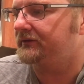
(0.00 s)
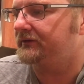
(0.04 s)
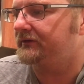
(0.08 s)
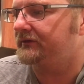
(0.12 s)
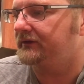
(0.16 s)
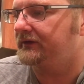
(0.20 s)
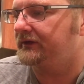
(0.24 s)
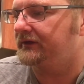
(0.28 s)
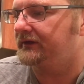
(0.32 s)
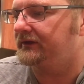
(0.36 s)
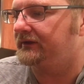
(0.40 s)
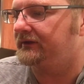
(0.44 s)

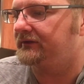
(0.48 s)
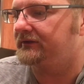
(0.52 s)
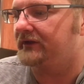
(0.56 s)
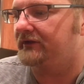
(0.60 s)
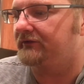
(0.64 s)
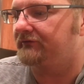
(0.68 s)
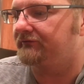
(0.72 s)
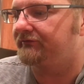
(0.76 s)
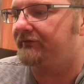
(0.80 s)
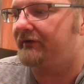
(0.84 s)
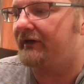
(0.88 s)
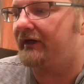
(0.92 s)
The
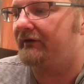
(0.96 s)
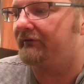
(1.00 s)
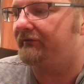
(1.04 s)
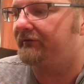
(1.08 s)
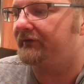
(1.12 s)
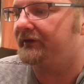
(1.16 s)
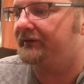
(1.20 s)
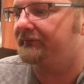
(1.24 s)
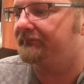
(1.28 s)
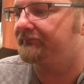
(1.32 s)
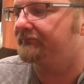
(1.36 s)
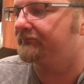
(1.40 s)
gun
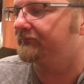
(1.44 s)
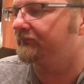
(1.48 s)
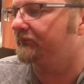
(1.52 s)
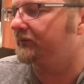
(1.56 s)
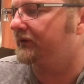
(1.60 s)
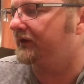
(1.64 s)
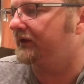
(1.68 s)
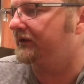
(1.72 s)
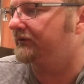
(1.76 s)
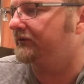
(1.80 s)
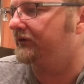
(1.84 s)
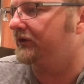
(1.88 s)
firing,
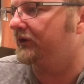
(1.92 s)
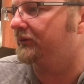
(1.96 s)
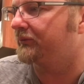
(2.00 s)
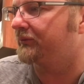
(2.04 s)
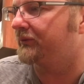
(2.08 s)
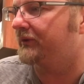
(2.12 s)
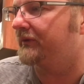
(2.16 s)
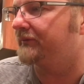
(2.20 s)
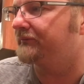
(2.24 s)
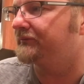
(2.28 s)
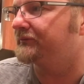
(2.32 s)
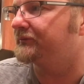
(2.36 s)
we had no
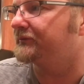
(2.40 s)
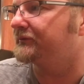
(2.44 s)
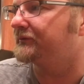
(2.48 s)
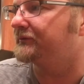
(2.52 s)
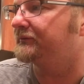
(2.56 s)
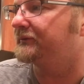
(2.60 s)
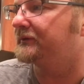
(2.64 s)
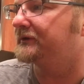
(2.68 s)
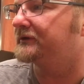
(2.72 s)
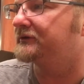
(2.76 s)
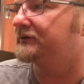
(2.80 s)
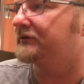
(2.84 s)
problems with it
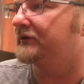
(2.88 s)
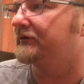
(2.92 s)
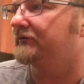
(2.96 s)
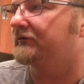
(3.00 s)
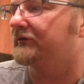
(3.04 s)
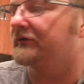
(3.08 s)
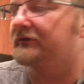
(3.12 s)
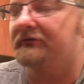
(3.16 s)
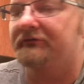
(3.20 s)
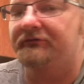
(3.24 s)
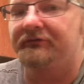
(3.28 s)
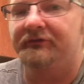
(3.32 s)
whatsoever
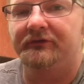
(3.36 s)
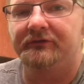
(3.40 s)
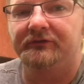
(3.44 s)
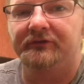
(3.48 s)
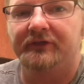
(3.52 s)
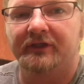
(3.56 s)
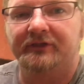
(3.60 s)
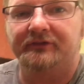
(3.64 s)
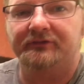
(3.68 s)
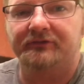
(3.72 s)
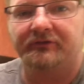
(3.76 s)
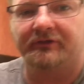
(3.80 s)
on the field
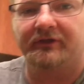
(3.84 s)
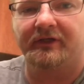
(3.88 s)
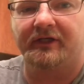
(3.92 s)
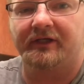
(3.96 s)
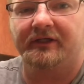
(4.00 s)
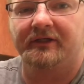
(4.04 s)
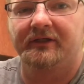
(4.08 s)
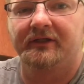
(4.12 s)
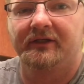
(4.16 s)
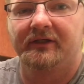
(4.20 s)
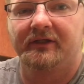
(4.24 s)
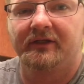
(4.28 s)

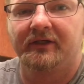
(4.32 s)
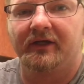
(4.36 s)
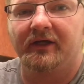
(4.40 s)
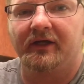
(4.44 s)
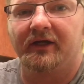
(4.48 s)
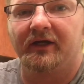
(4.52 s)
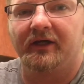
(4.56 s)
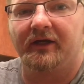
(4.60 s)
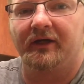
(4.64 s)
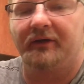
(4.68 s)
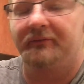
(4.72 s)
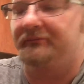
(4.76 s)
yesterday.
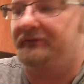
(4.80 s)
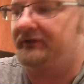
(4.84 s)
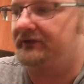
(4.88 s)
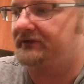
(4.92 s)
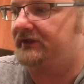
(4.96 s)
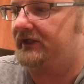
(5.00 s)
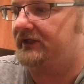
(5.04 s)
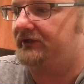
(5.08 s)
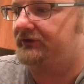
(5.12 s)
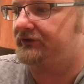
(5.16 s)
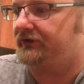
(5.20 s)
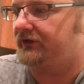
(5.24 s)
It's
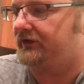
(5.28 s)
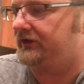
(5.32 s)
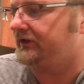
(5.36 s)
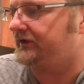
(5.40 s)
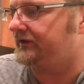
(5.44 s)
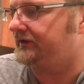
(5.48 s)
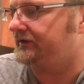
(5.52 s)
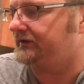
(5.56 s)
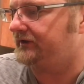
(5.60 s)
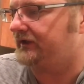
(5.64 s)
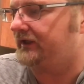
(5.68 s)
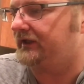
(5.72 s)
actually
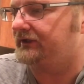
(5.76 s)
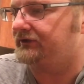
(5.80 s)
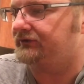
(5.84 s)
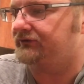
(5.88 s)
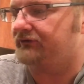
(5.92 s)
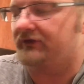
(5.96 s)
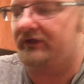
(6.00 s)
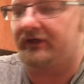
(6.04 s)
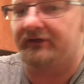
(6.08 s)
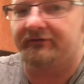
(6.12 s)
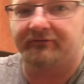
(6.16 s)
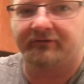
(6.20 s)
on, eyes
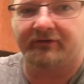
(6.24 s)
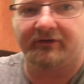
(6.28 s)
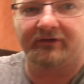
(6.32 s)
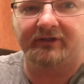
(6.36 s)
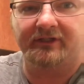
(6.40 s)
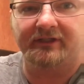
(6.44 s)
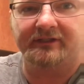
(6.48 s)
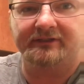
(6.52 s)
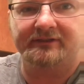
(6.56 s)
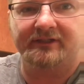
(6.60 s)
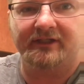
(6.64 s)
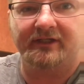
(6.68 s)
are off, and all
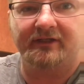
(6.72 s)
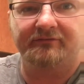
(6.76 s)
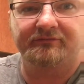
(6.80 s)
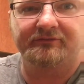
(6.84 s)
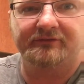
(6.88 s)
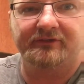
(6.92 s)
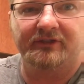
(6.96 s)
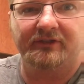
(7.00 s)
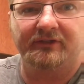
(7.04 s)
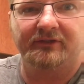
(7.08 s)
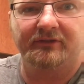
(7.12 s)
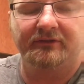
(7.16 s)
that stuff.
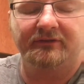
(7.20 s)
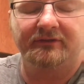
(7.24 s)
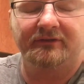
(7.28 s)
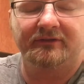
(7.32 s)
So